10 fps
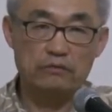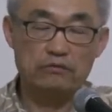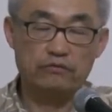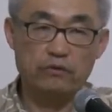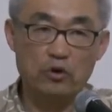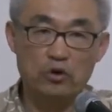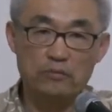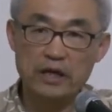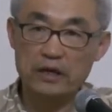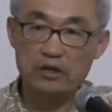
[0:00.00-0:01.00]

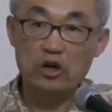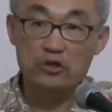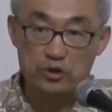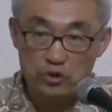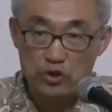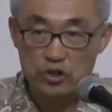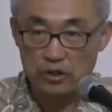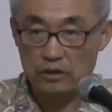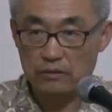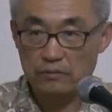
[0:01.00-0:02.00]
form a
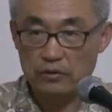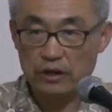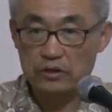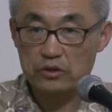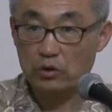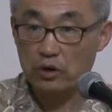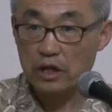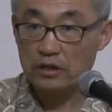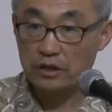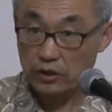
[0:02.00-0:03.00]
constitution, right? So
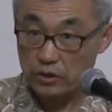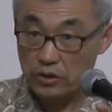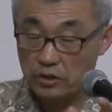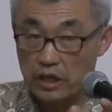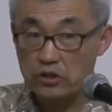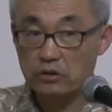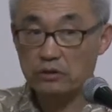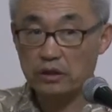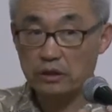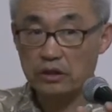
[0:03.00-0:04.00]
here is the
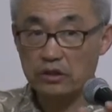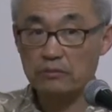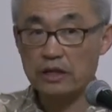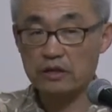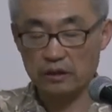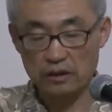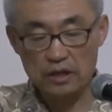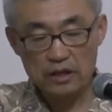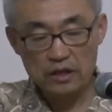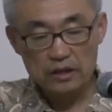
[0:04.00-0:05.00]
nation in the making.
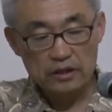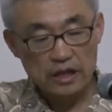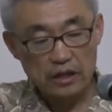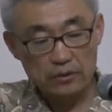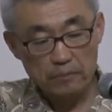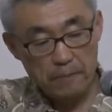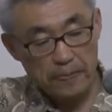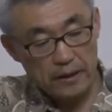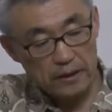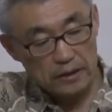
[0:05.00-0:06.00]
Now,
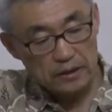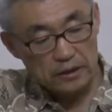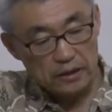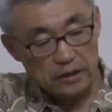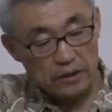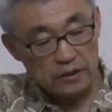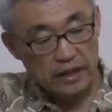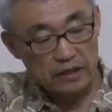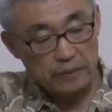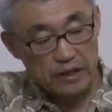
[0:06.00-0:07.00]

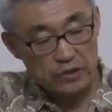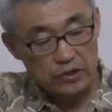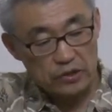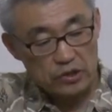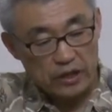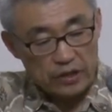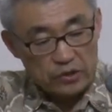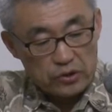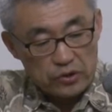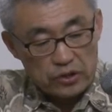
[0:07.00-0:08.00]
that passage,
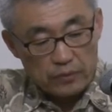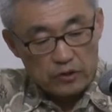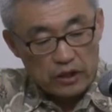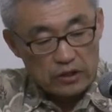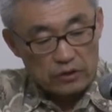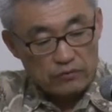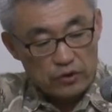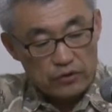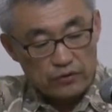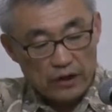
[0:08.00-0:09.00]
Exodus chapter 19,
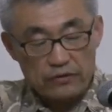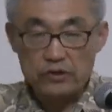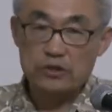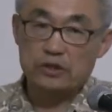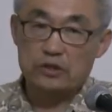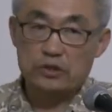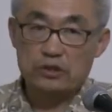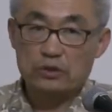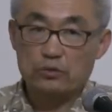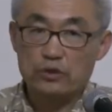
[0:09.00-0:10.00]
verse 5 and
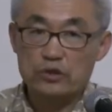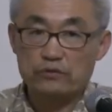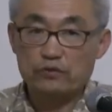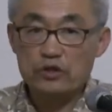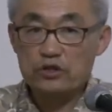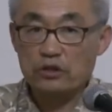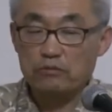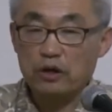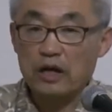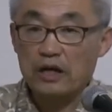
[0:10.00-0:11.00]
6, was first
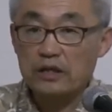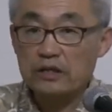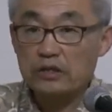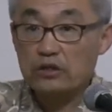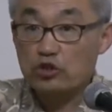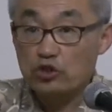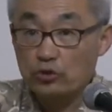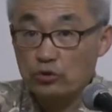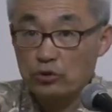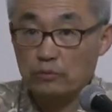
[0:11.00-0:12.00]
applied
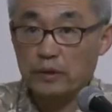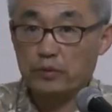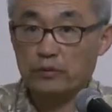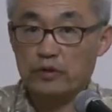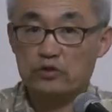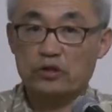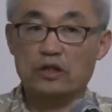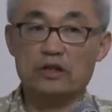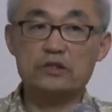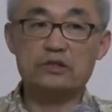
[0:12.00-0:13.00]
to the people of
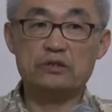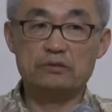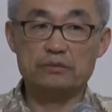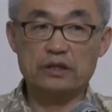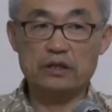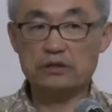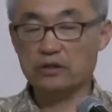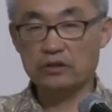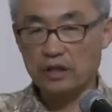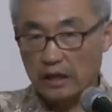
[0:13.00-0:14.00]
Israelites, but they
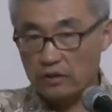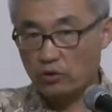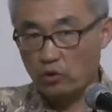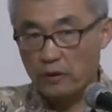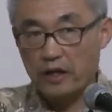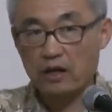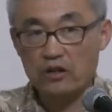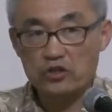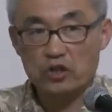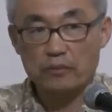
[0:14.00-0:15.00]
did not obey
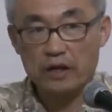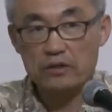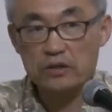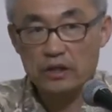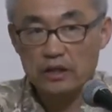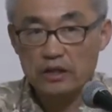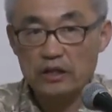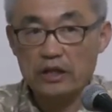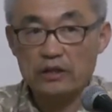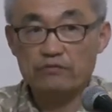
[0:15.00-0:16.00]
God's command.
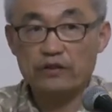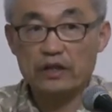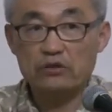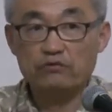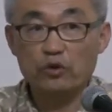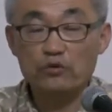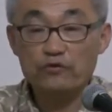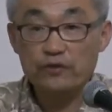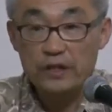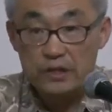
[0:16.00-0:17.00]
They, in fact,
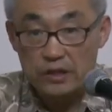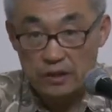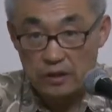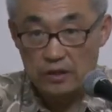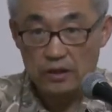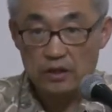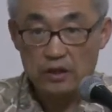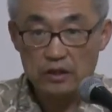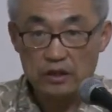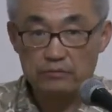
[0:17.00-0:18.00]
forfeited
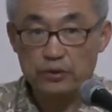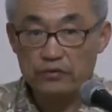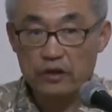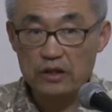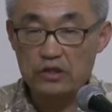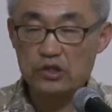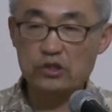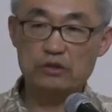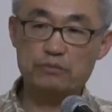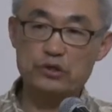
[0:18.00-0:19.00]
that
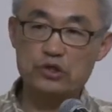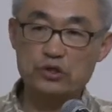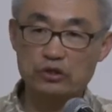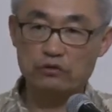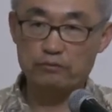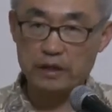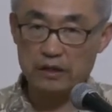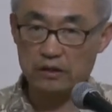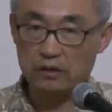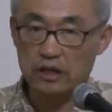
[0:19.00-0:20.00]
privileged position of
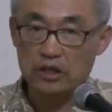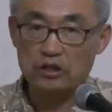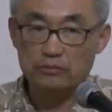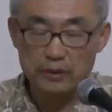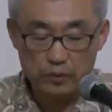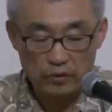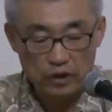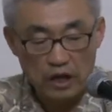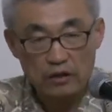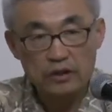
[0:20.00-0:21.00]
being the people of
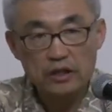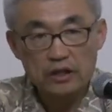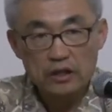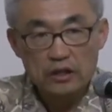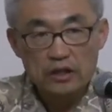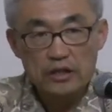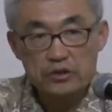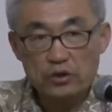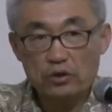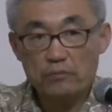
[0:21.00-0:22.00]
God. And
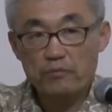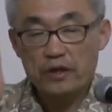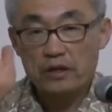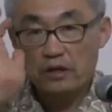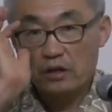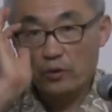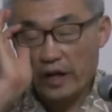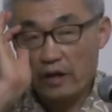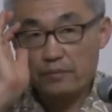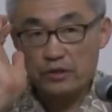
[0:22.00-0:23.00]
so
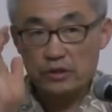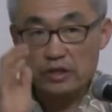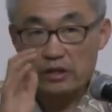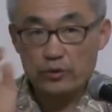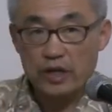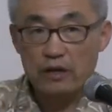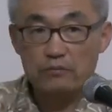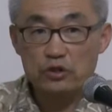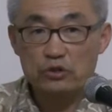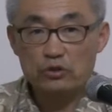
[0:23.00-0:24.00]
what happens as we
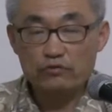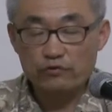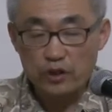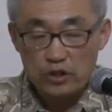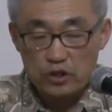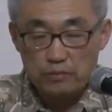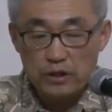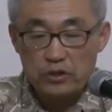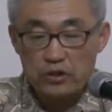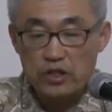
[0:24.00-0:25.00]
come to 1
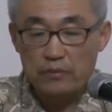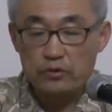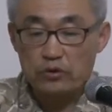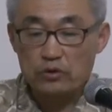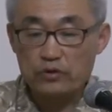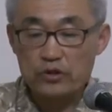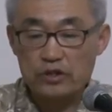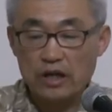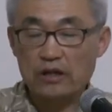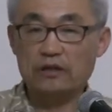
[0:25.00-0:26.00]
Peter chapter 2, verse
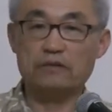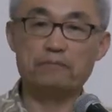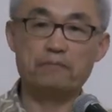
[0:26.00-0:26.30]
9?